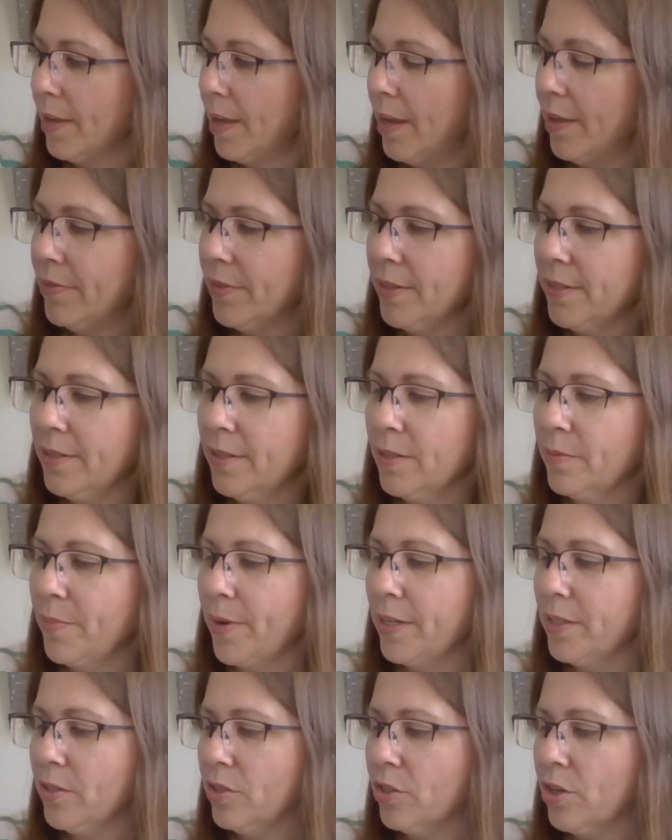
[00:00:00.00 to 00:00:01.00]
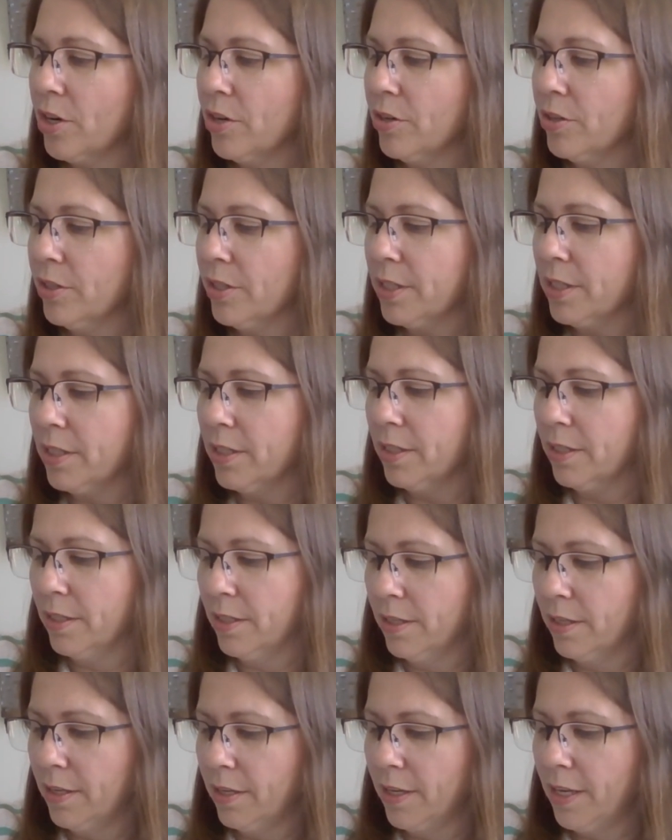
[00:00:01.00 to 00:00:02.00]
and this is my start.
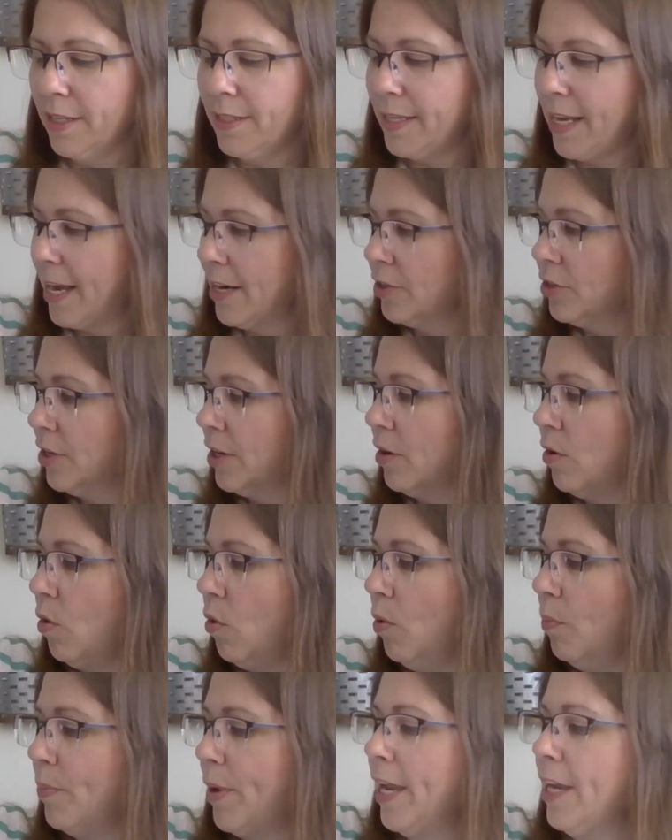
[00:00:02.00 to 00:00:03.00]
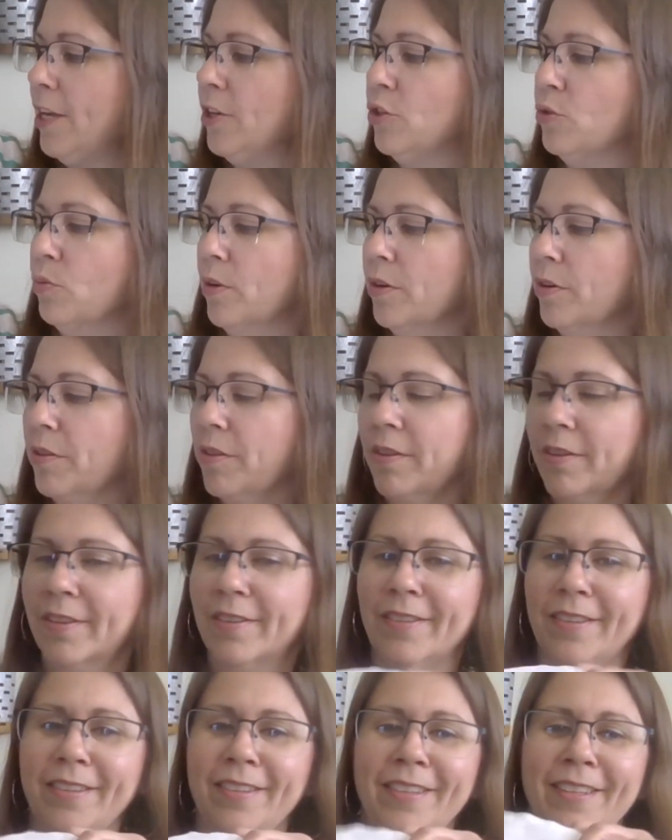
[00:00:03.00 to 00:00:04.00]
It's actually a whole page worth.
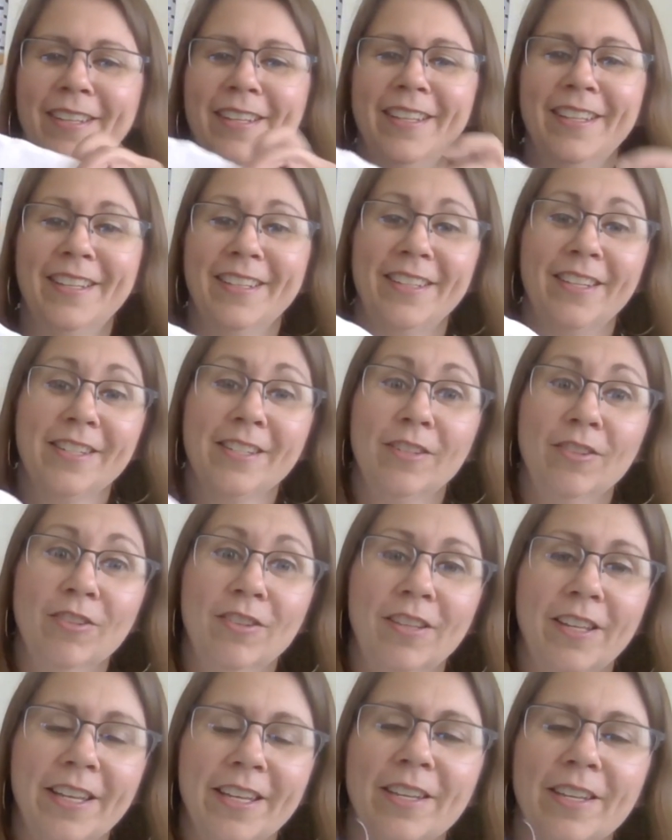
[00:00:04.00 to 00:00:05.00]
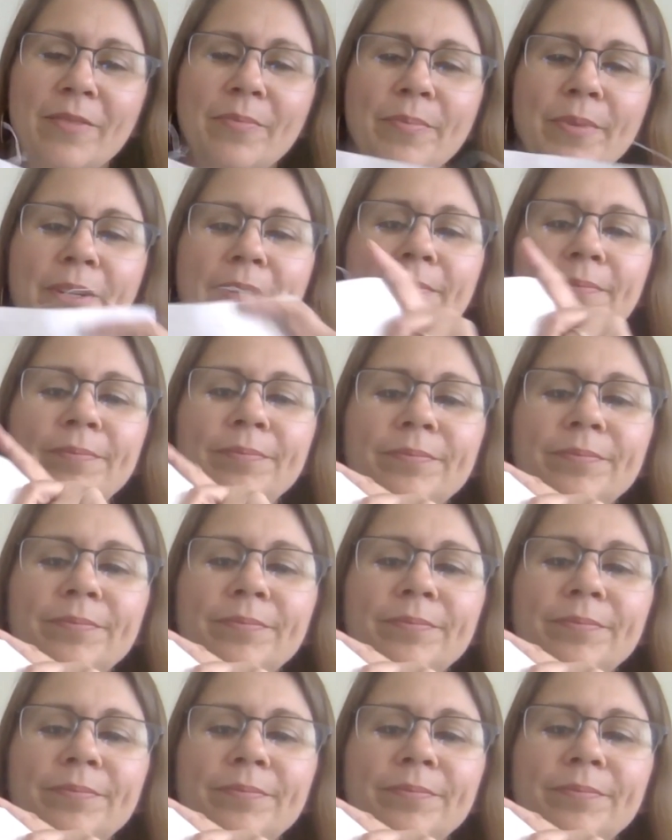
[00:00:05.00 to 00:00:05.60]
Doesn't look like it, but